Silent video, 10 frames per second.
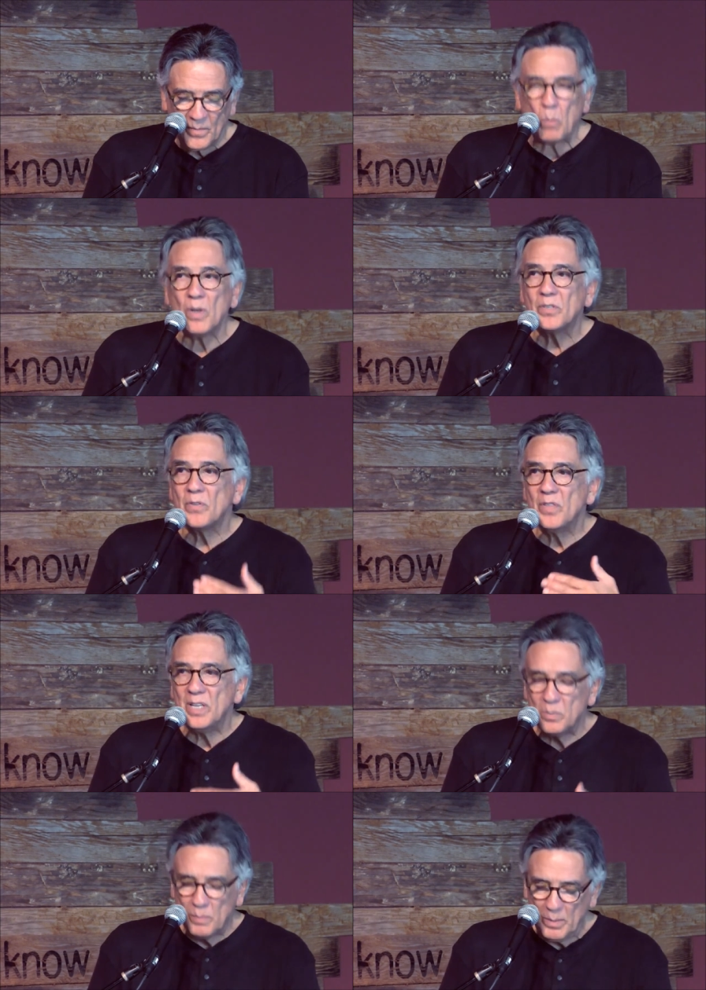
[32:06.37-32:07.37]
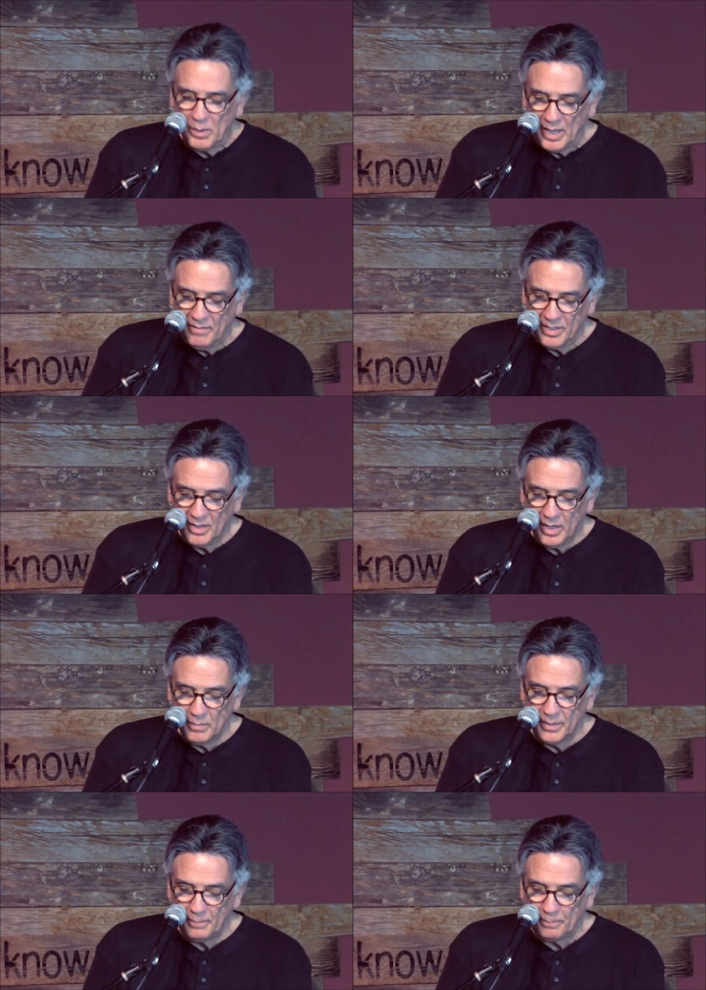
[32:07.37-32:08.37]
Now, what do these people have in
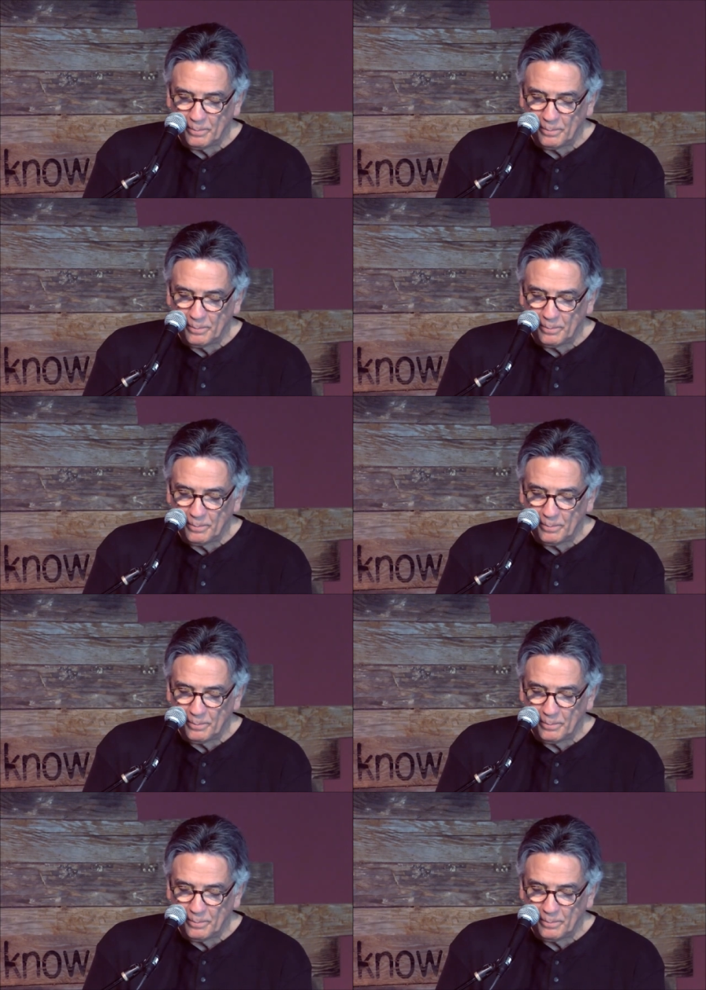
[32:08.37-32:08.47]
common?